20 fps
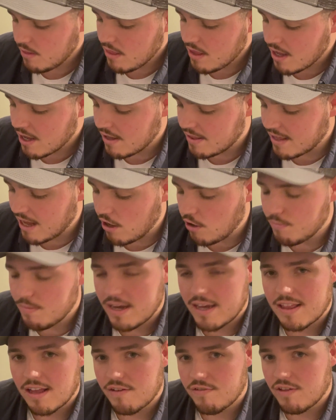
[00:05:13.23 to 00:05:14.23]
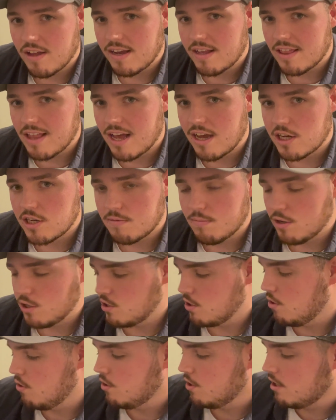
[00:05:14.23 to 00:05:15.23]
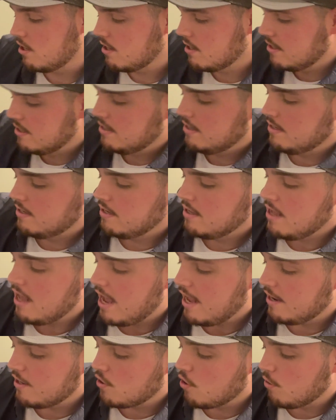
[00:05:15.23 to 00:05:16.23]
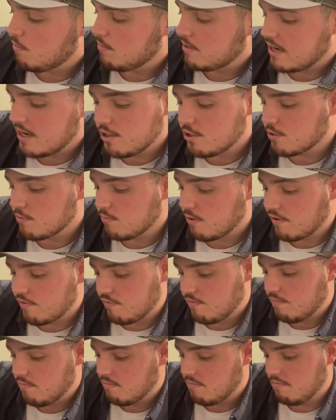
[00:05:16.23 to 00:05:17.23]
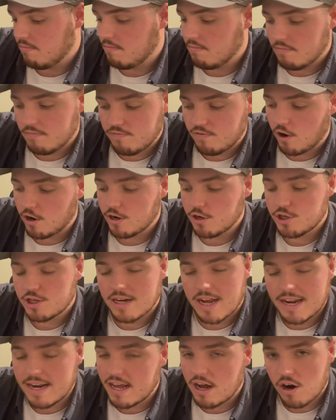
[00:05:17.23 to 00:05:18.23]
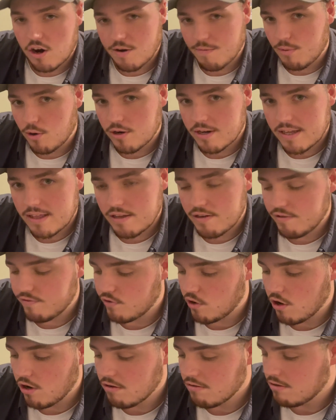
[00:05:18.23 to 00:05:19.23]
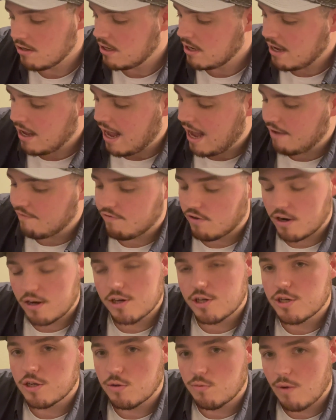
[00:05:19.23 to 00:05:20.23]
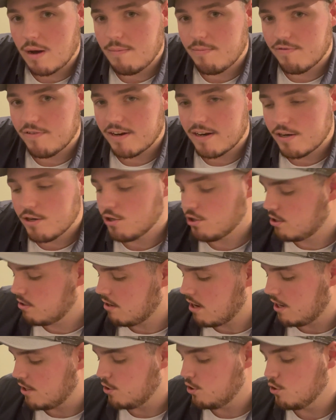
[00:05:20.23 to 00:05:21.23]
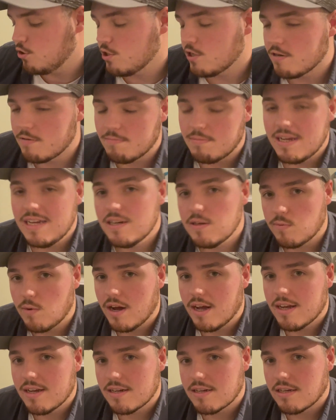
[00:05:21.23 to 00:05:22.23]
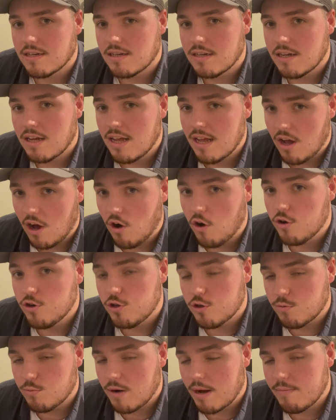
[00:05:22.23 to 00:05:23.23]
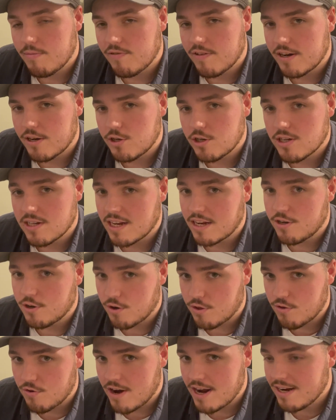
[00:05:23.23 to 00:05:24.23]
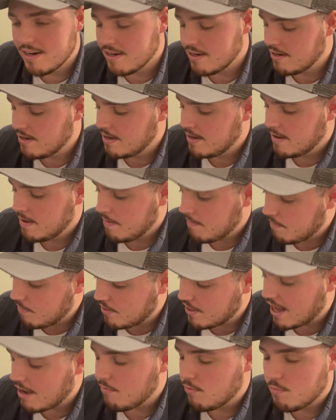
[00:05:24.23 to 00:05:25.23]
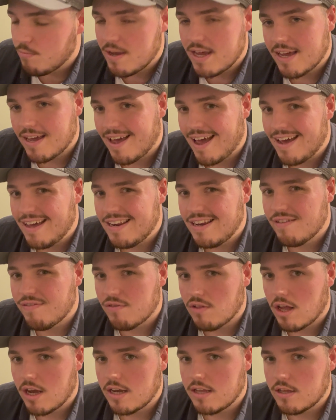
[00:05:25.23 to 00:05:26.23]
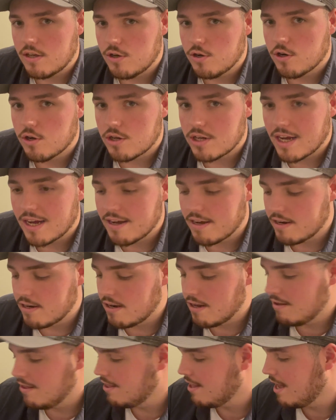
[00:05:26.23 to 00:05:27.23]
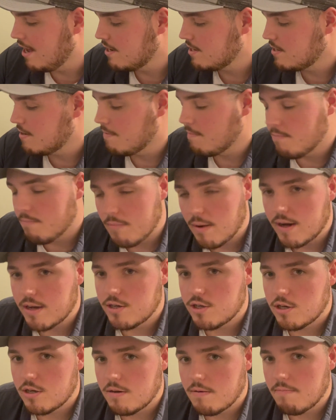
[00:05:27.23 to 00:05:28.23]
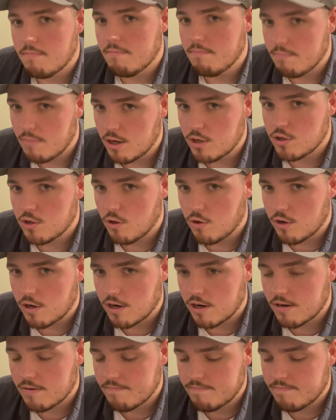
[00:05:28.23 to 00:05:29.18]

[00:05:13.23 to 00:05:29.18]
And that will make that fly last much longer. In combination with varnishing any hard body that you've got, varnishing the whip finish, and using beeswax on your whip finishes and your thread, that will make any fly that you're tying last much, much longer.